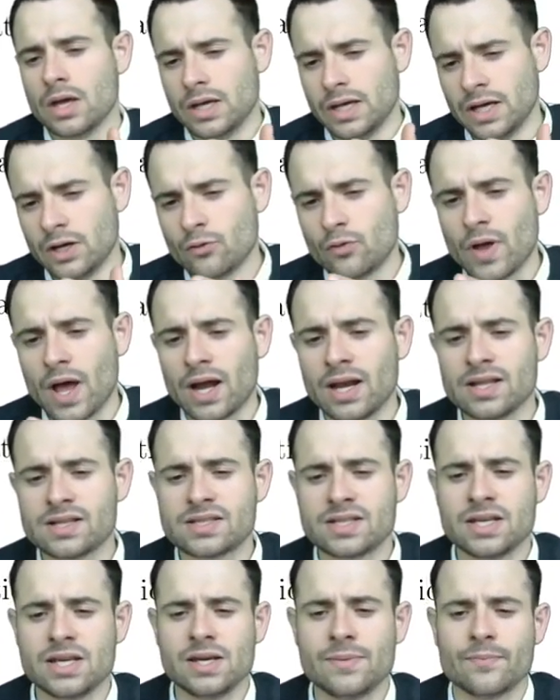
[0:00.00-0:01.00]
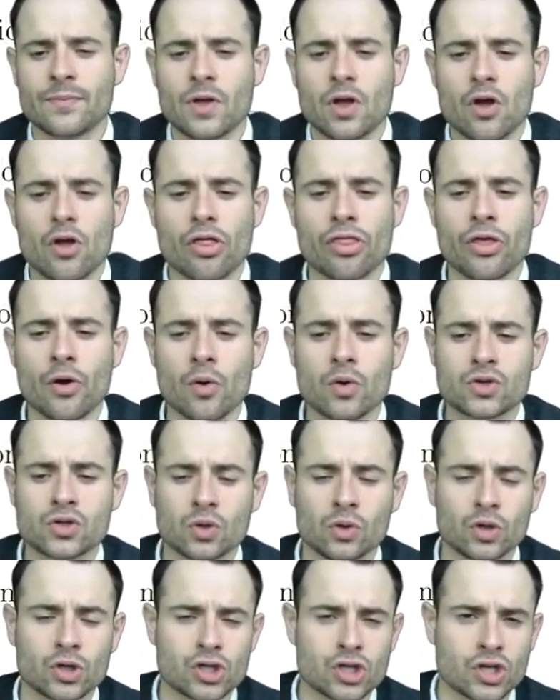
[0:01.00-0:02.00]
In reality, those
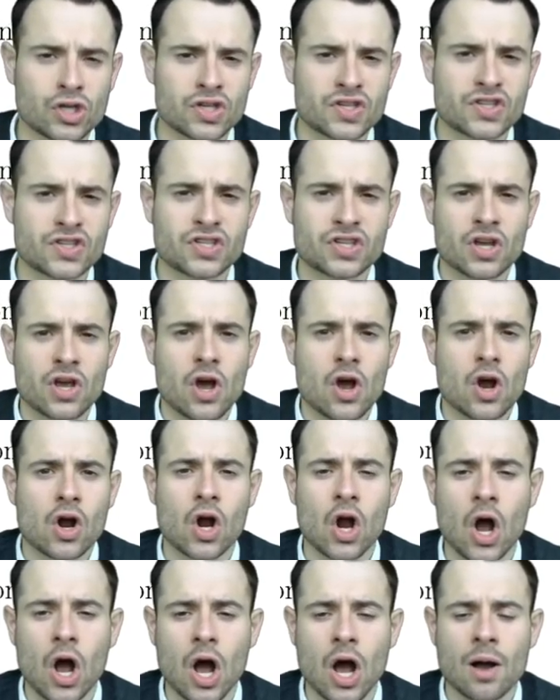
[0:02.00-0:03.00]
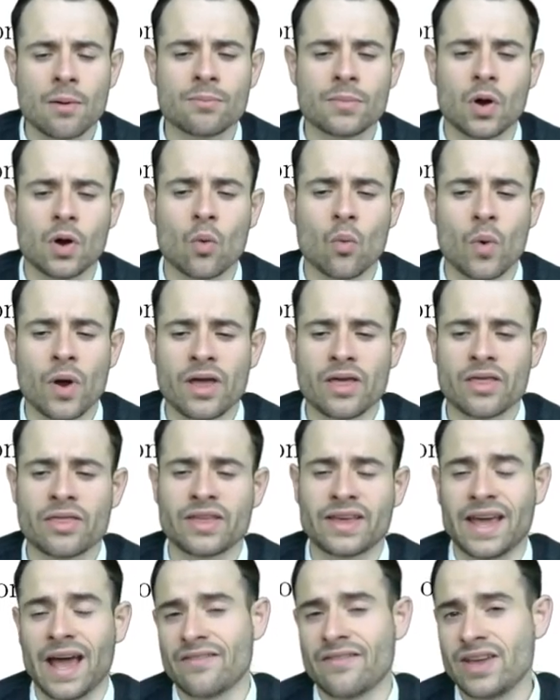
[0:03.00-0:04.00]
solutions come with
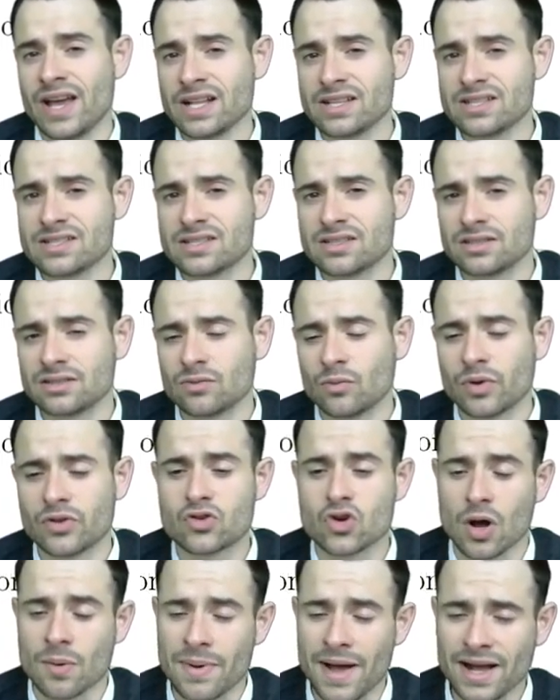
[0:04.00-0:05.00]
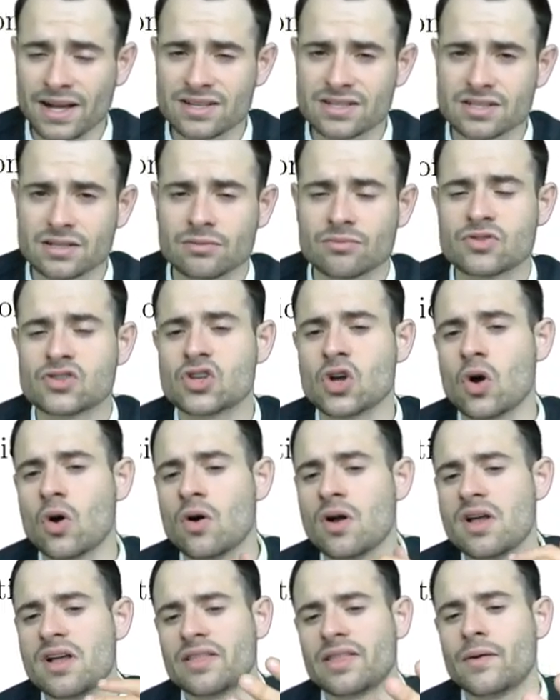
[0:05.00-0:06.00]
caveats, with drawbacks,
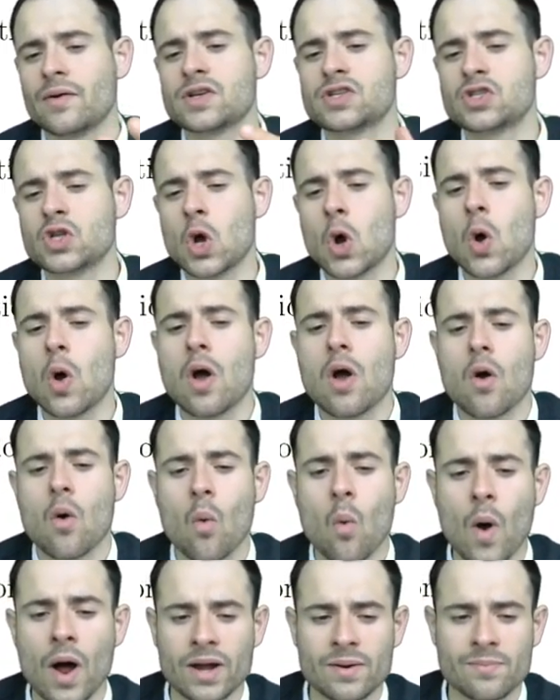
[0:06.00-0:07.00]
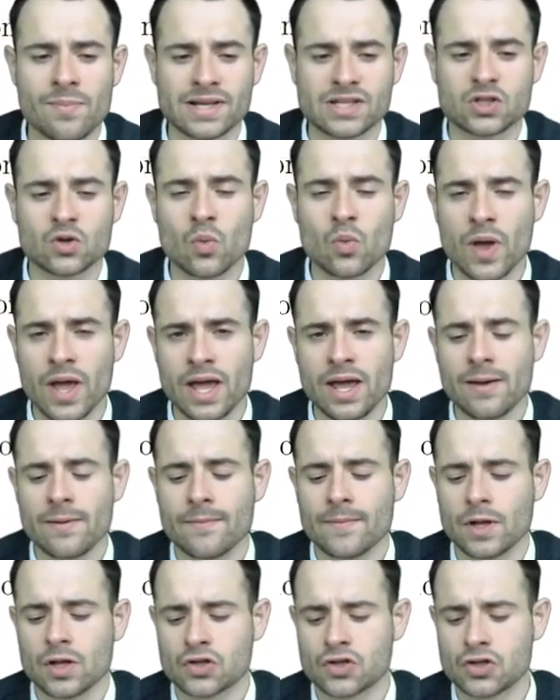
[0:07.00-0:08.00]
so there is no one best way
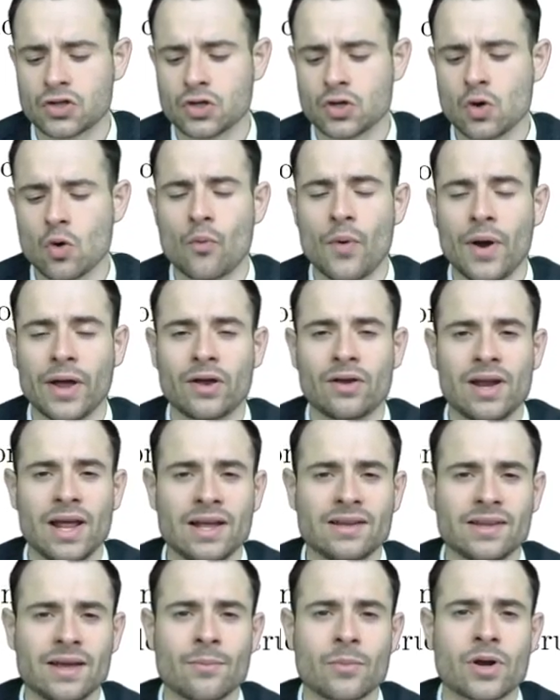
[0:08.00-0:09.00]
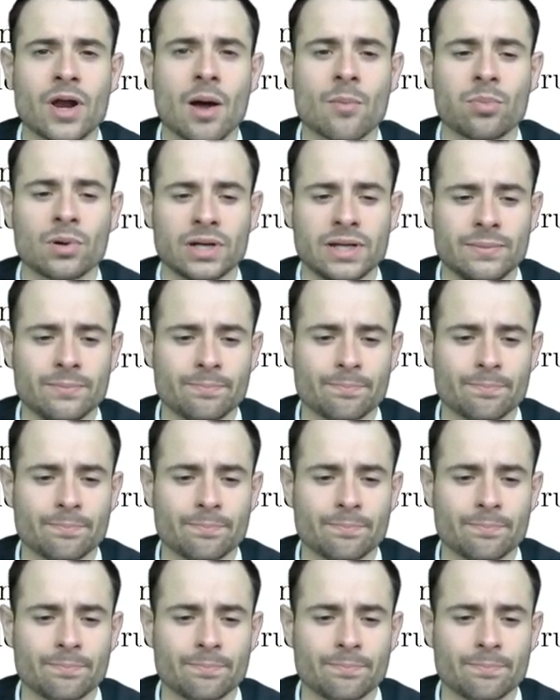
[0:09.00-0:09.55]
to regulate a monopoly.